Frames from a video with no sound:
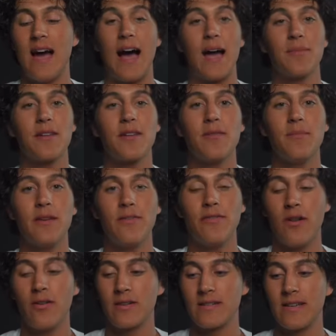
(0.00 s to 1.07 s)
I'm going to be
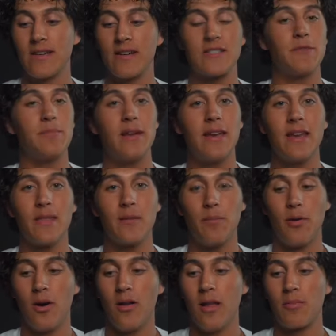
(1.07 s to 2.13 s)
focusing on speeding the
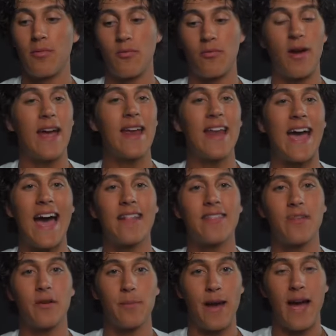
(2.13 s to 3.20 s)
ball up right at
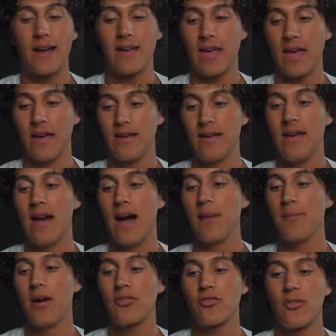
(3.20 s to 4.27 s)
their backhand.
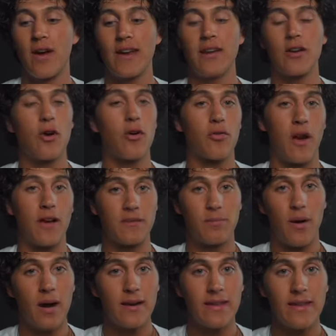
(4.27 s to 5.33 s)
I'm not trying to go cross
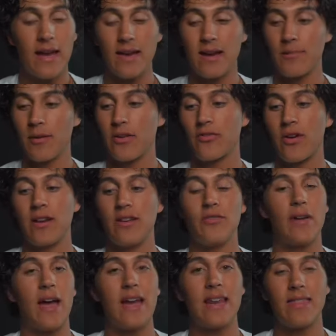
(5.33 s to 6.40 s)
body yet. I'm not trying to do
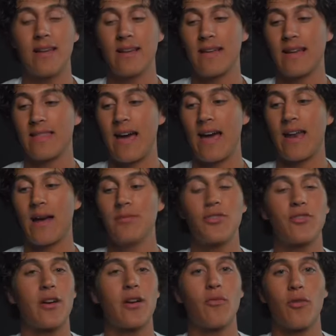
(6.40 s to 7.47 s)
anything like that. I'm just
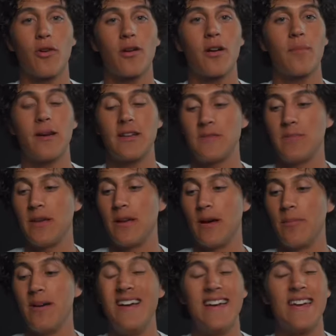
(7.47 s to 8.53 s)
trying to work on my speed
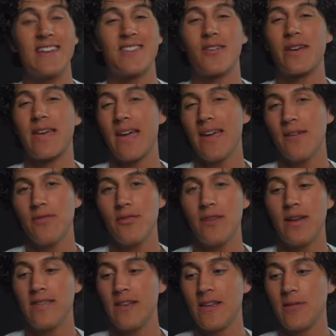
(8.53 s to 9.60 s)
up. It's okay if you
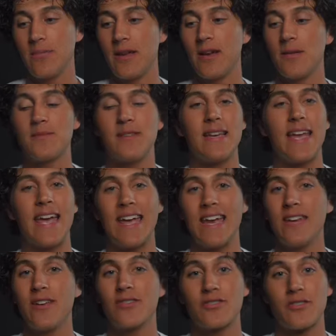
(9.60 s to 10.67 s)
hit these speed ups at
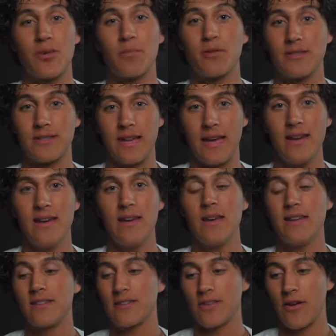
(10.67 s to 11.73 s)
80 or so
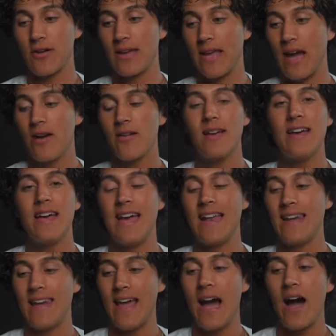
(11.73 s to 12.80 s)
% starting out,
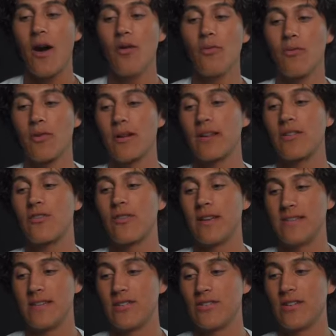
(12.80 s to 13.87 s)
and now we're going to
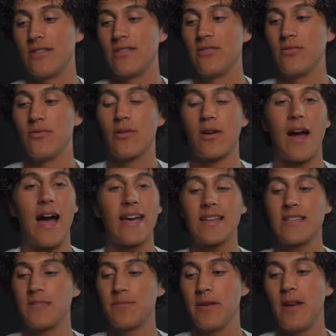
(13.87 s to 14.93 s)
transition to where I
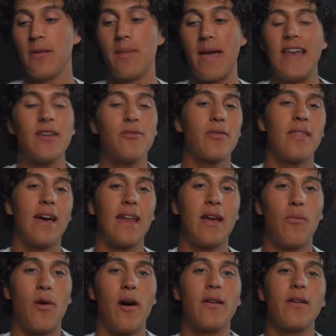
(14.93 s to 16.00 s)
can speed up anywhere that I
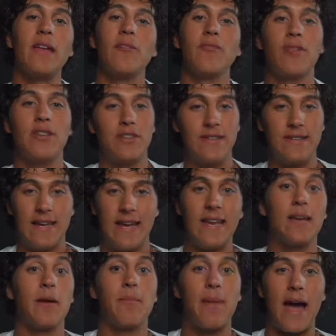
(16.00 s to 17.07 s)
want in which he's
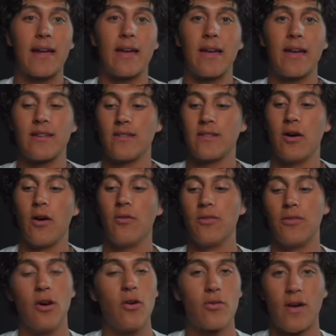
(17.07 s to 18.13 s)
hitting a backhand. So
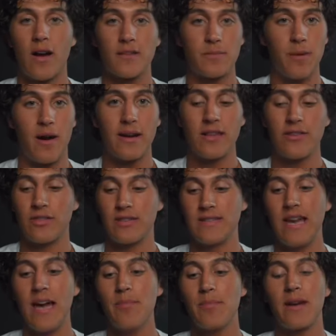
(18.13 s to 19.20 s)
no cross body just
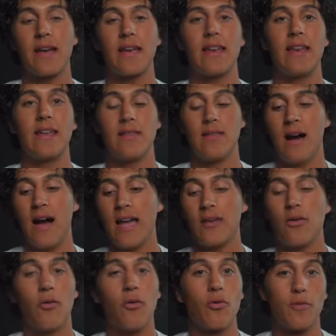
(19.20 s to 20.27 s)
yet, but I can hit
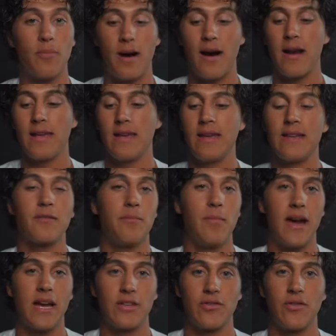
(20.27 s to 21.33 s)
line or body. It's
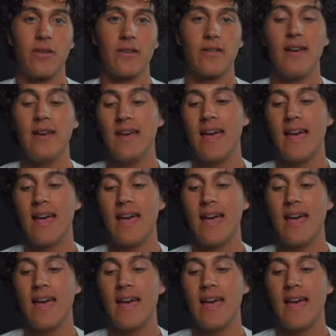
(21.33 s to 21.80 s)
my choice.